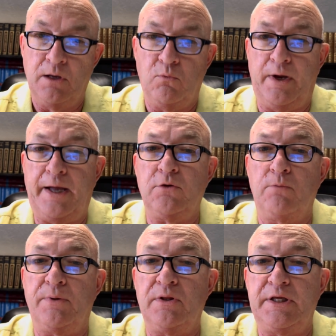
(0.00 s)
Well, I
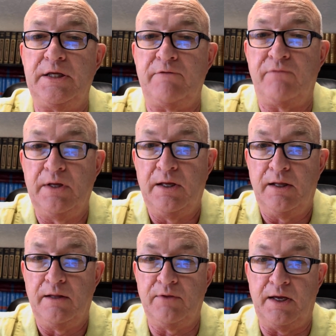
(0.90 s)
don't believe
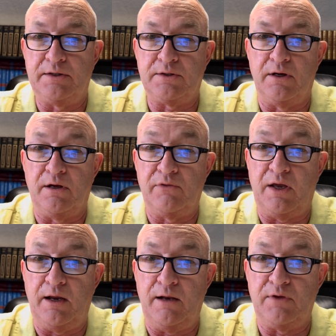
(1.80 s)
that uh,
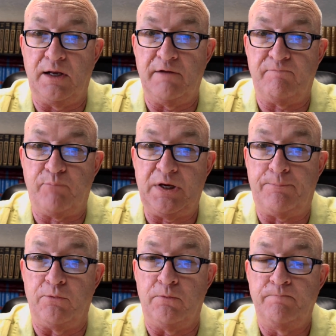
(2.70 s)
that if
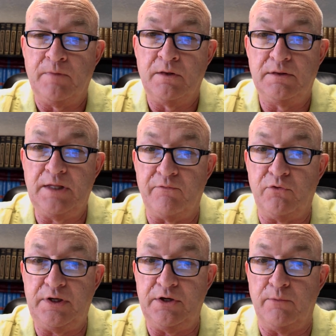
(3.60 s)
people never
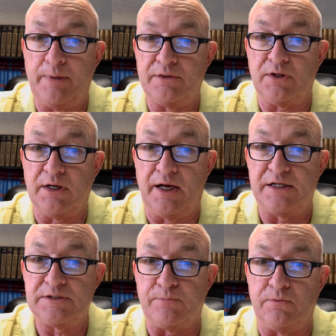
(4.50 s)
hear about the
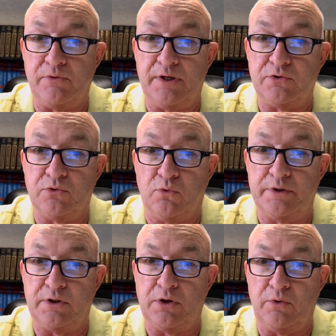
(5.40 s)
gospel, that they're
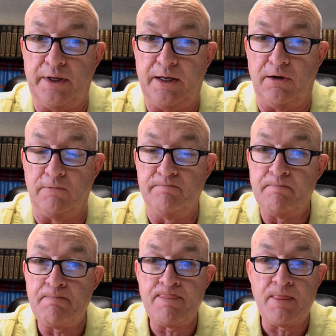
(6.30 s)
going to go to hell.
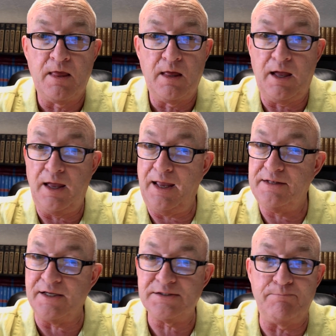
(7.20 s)
It
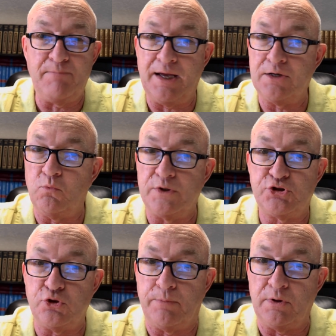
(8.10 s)
doesn't matter what
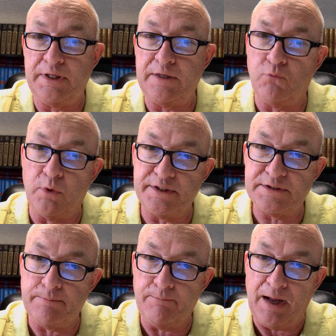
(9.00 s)
you believe. What does
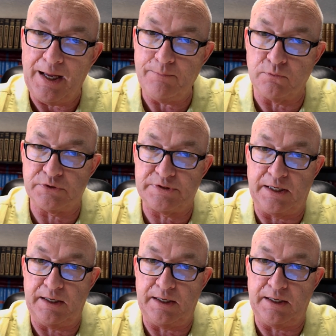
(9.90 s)
the Bible say?